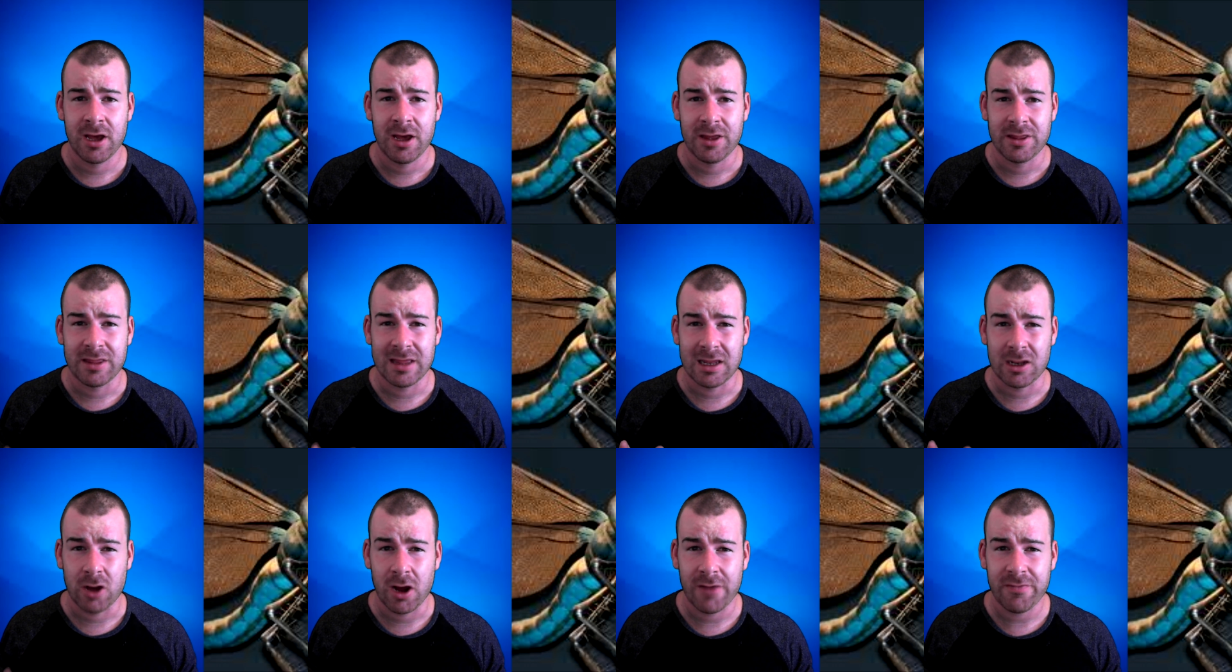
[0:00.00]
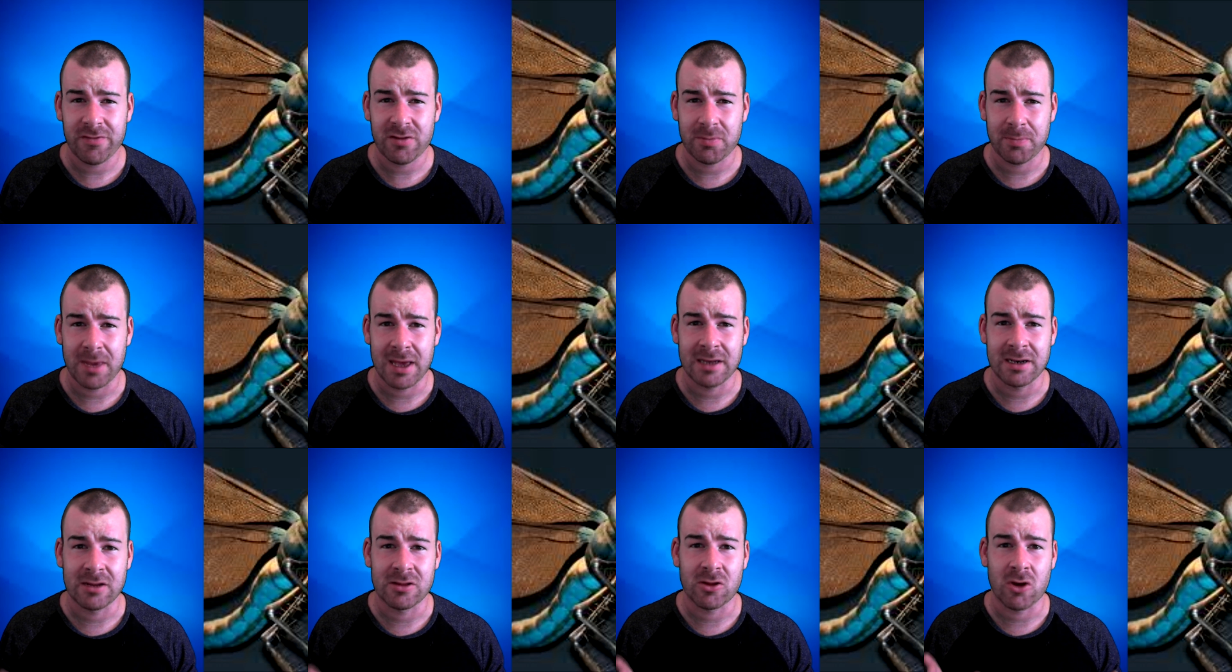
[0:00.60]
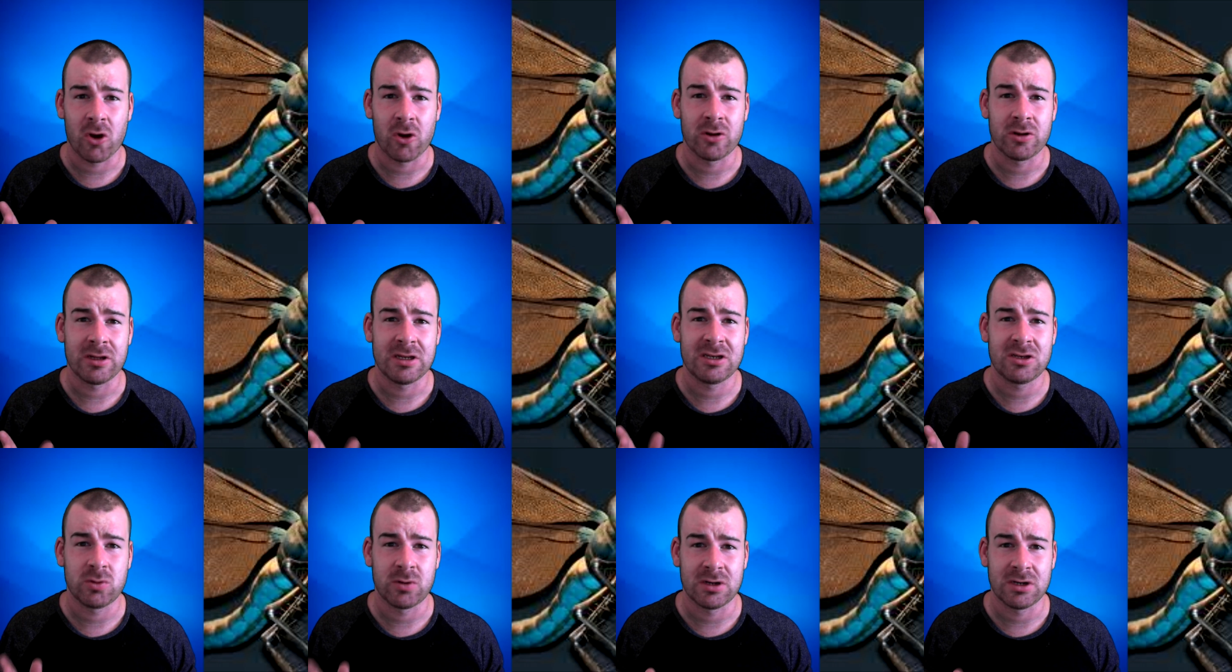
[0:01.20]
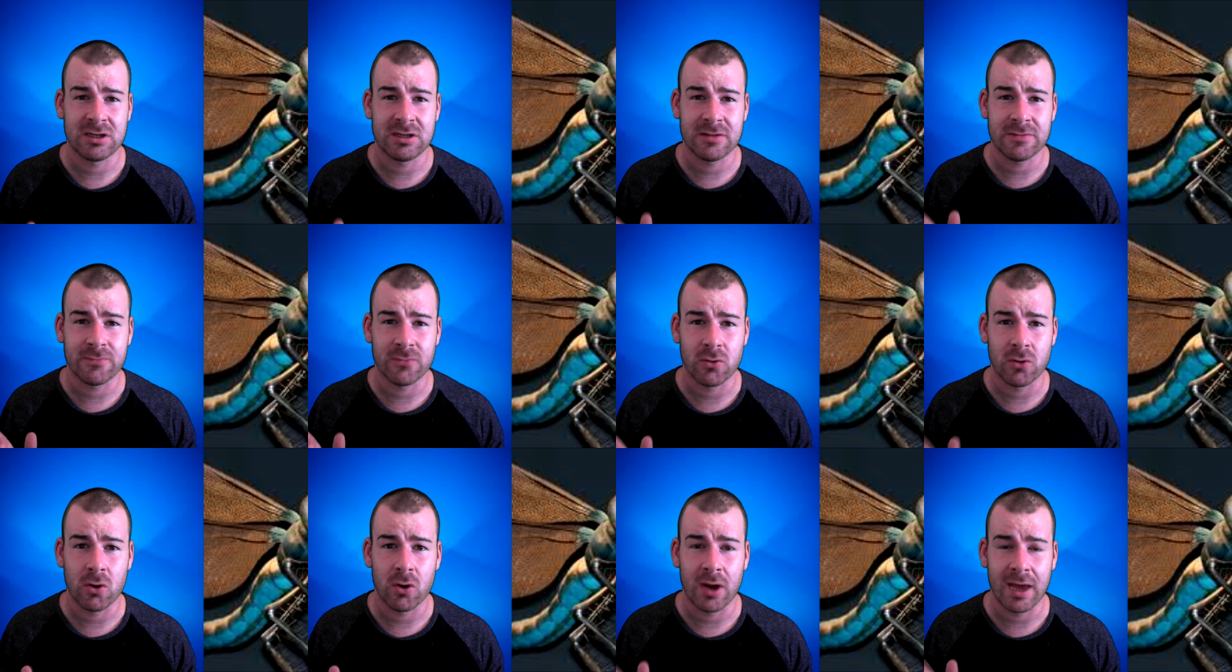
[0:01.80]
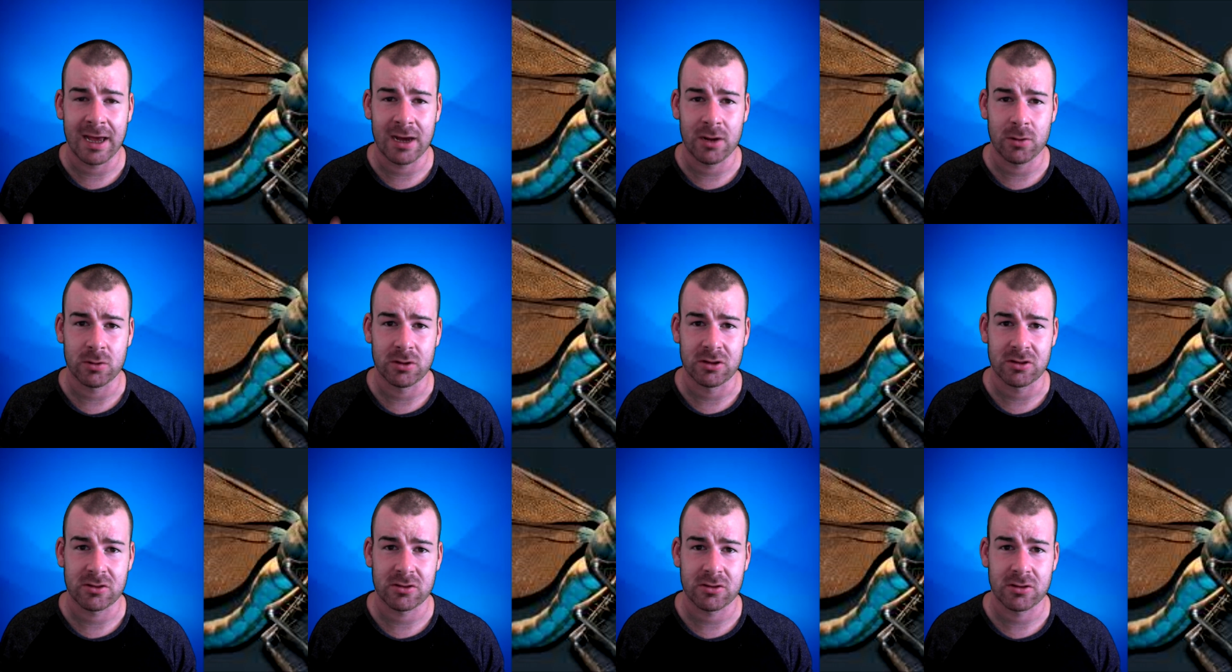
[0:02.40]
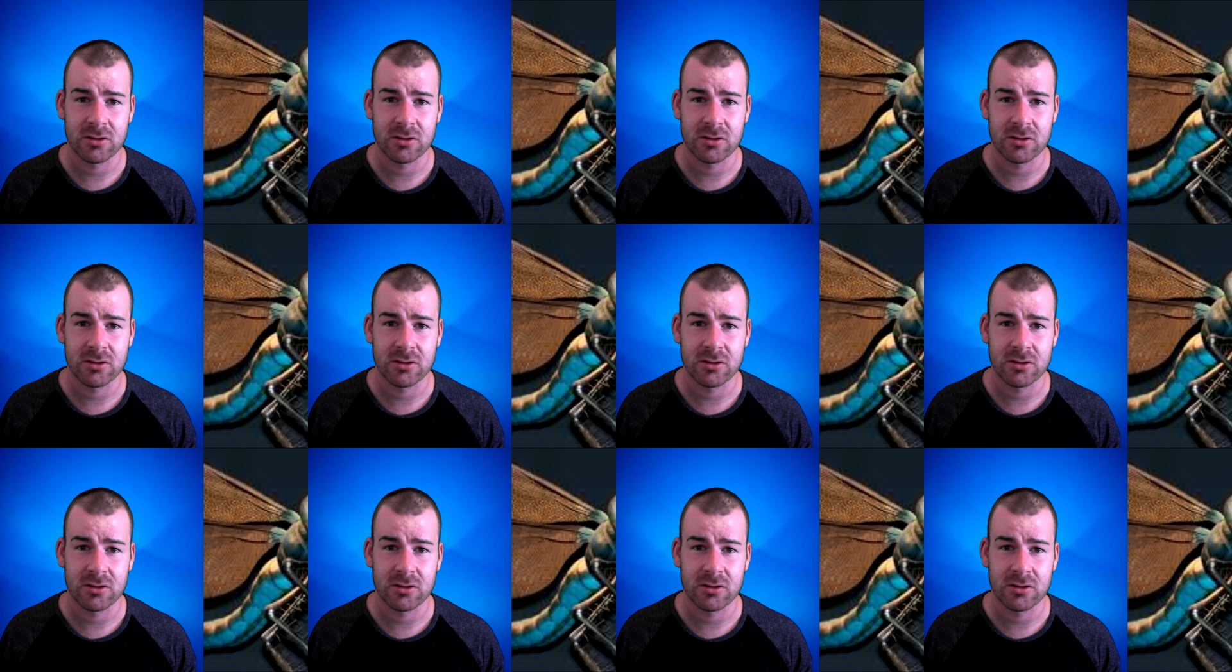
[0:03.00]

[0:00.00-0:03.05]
Their lifespan is only 24 hours.